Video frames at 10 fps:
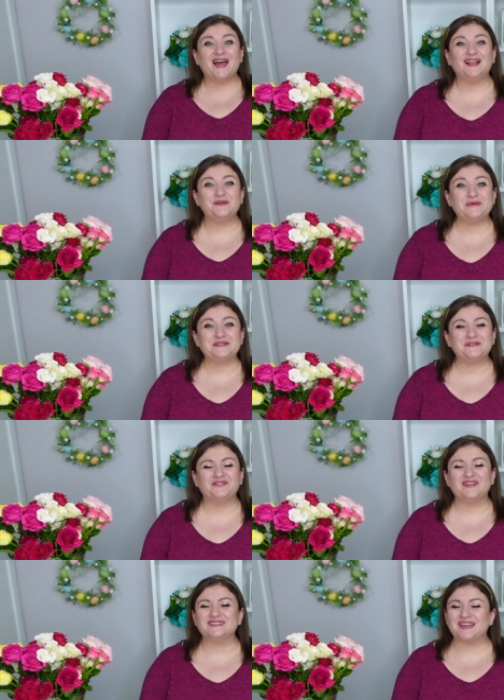Hello my
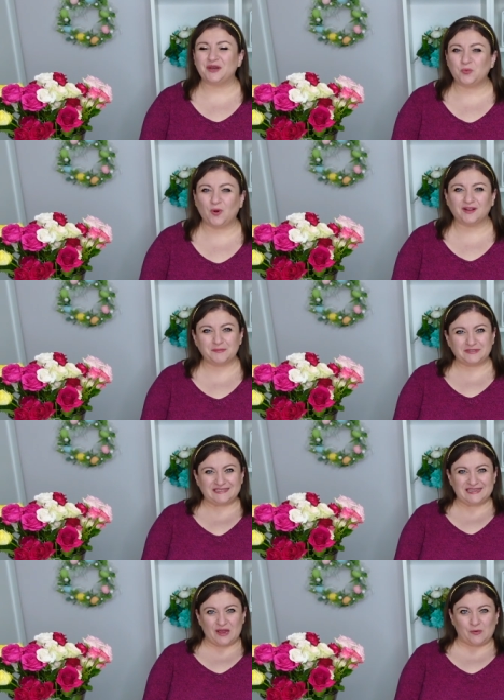sweet friends and welcome
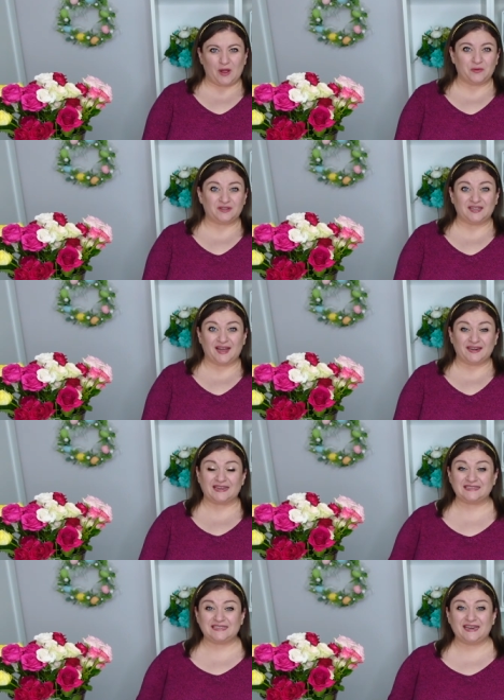to DIY with
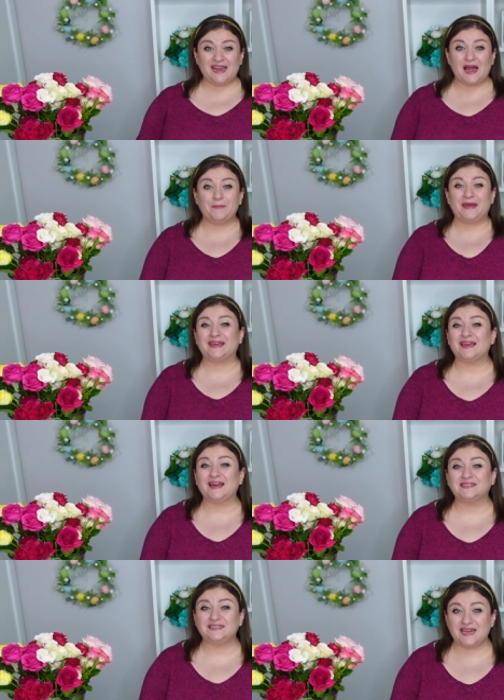Nadia. Today I'm
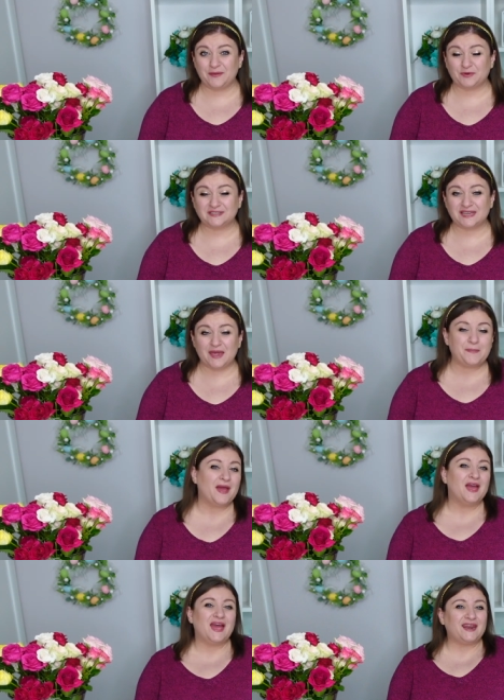making a table scape
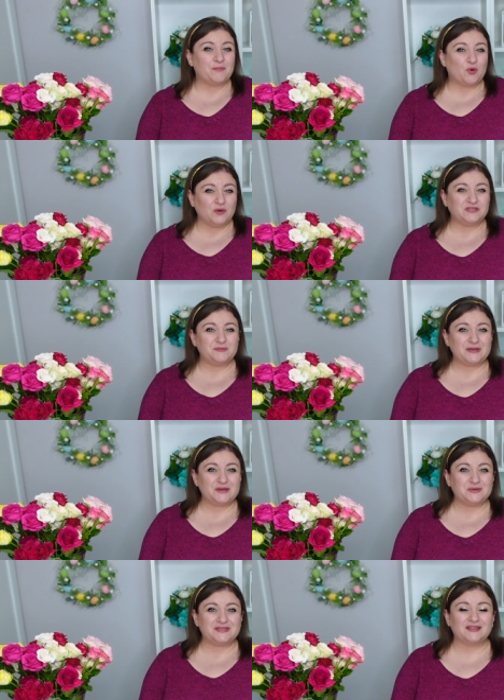and I'm going to be
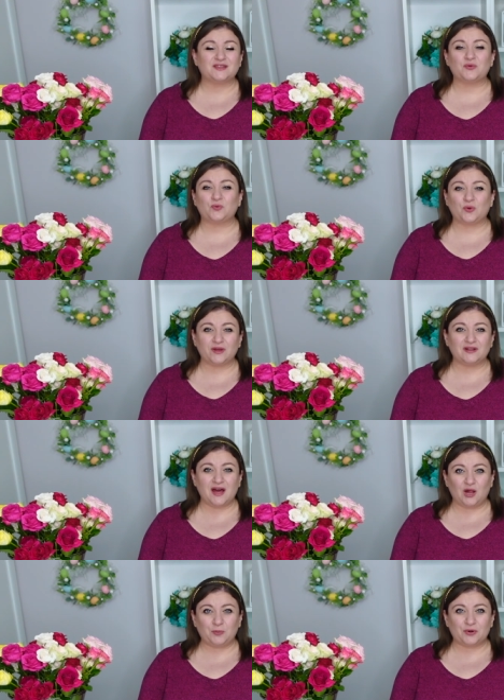using the Royal
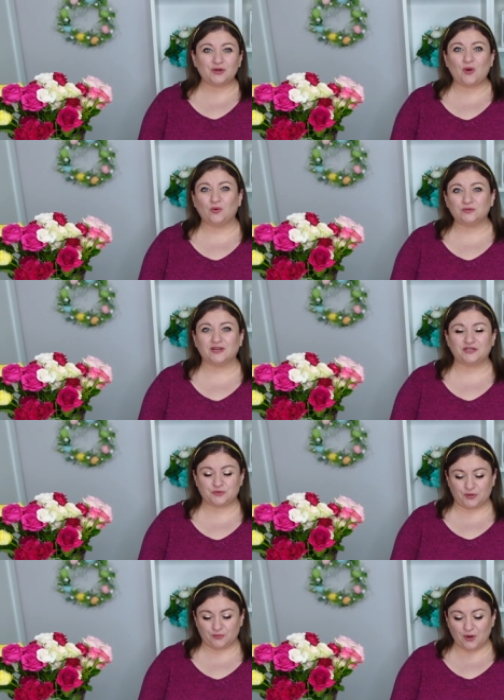Albert Old
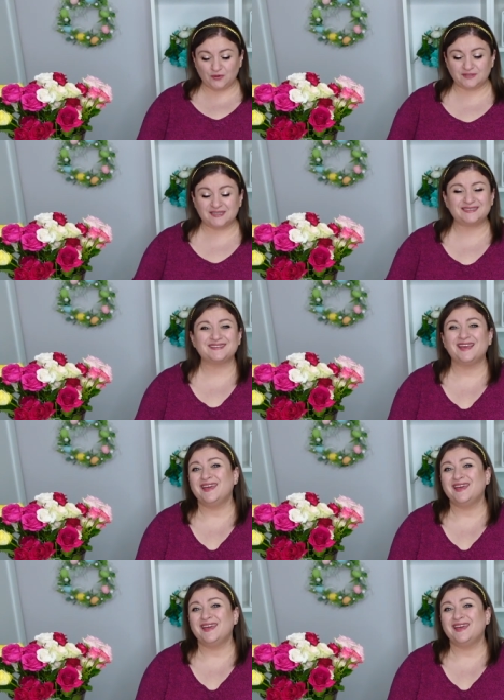Country Roses.